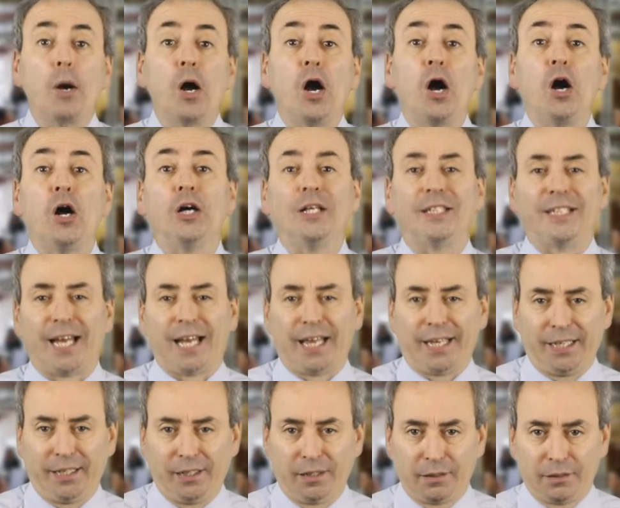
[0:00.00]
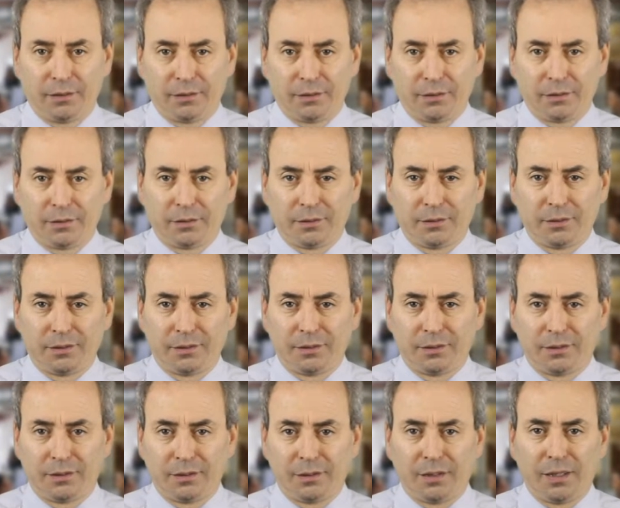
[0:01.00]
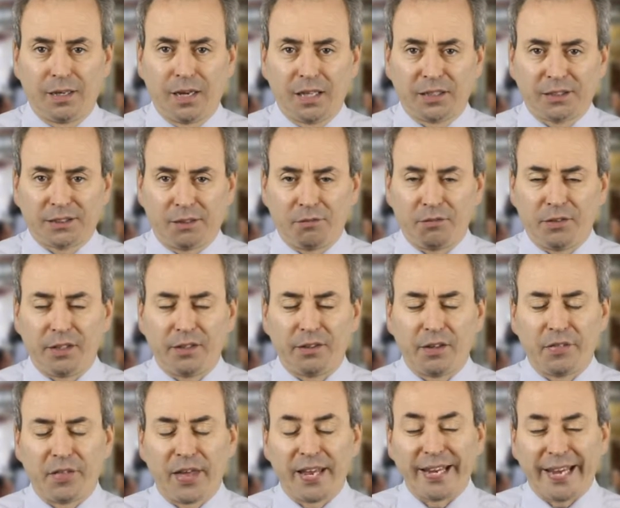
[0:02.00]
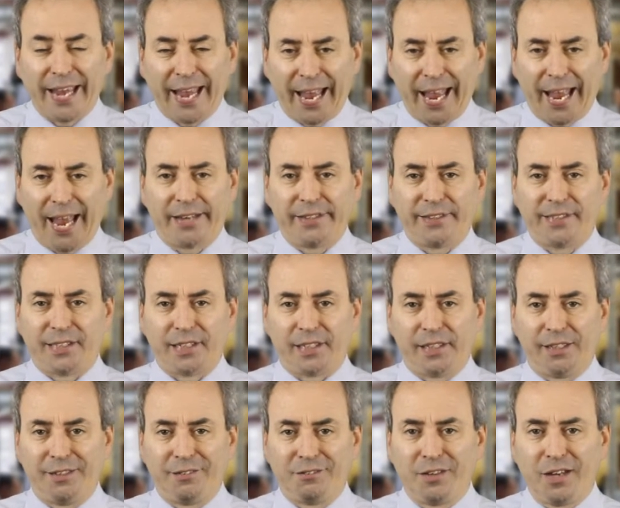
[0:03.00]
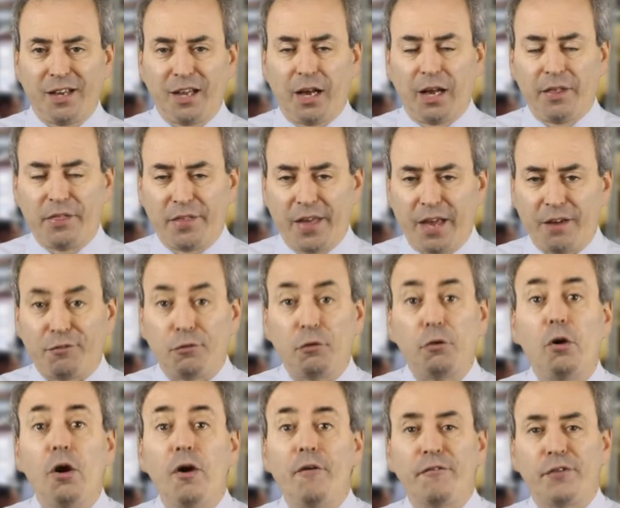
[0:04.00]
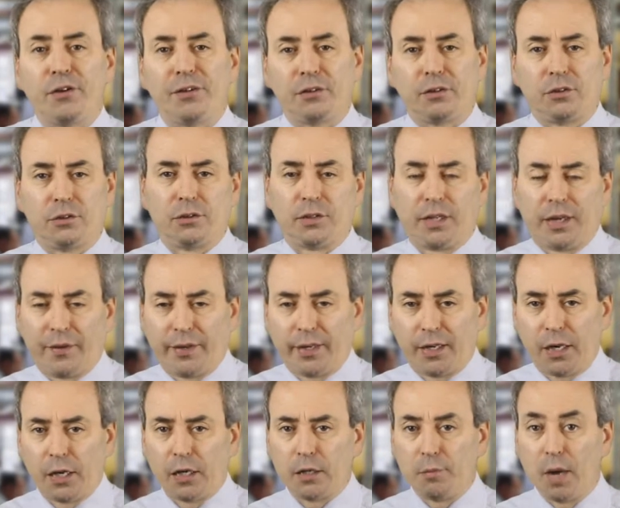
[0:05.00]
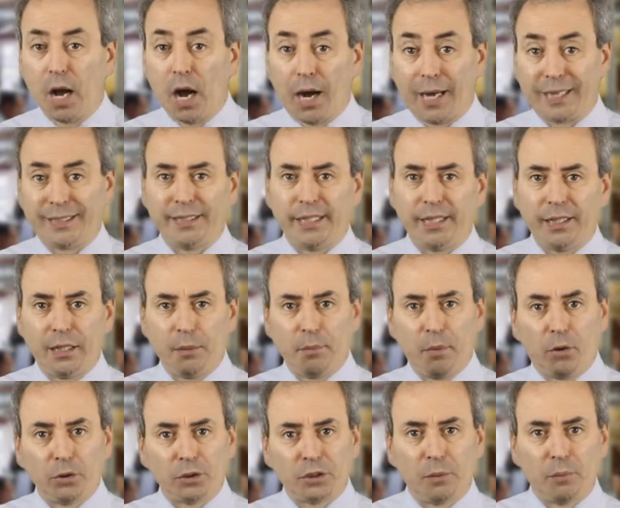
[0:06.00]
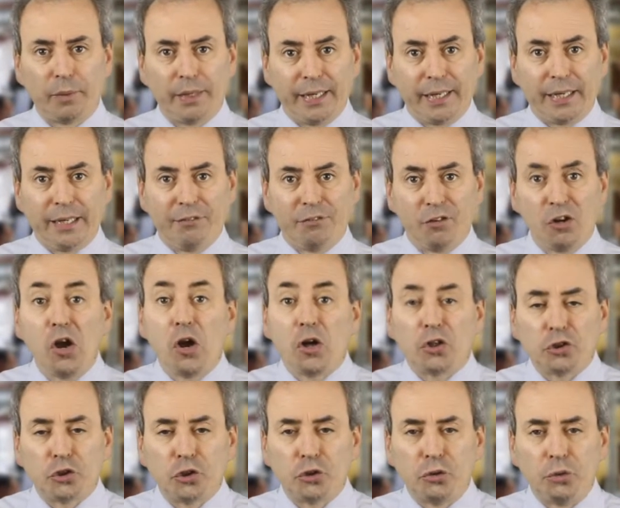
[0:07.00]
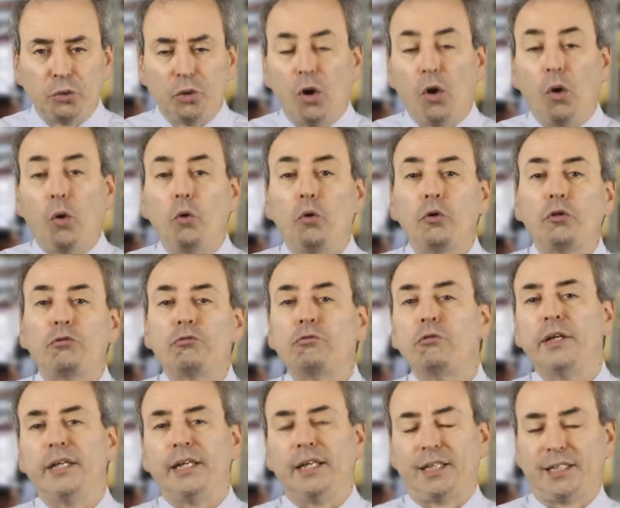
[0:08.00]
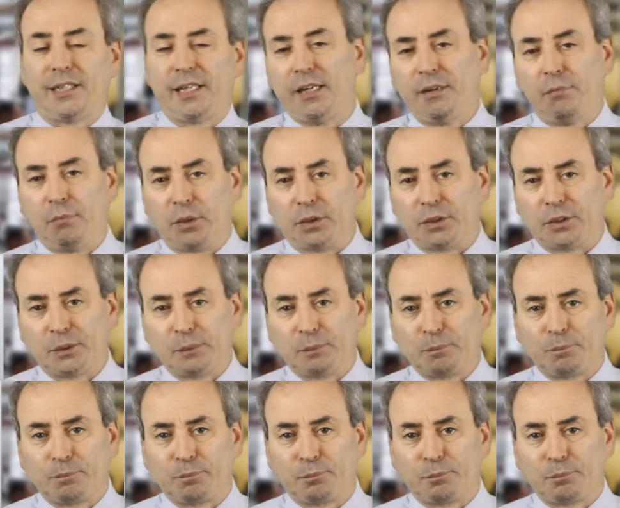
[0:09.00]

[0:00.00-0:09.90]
per day. Something that they can achieve and therefore feel good going home. Ideally, possibly even two or three achievements.